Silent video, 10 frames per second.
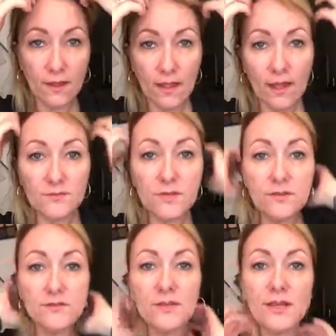
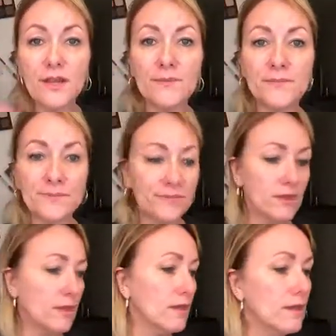
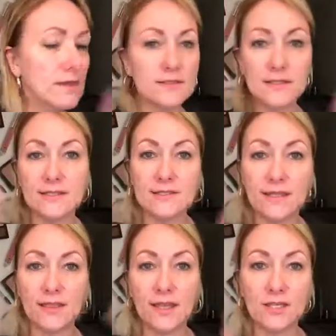So let's
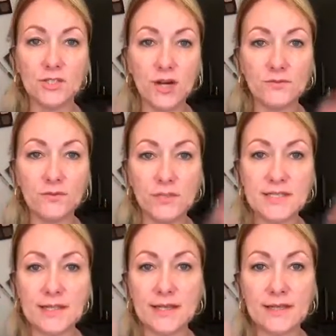let that dry for a
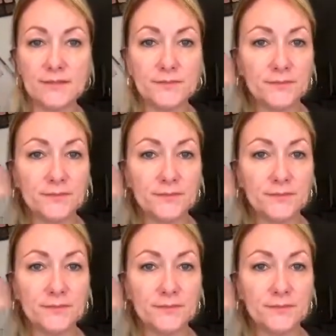second.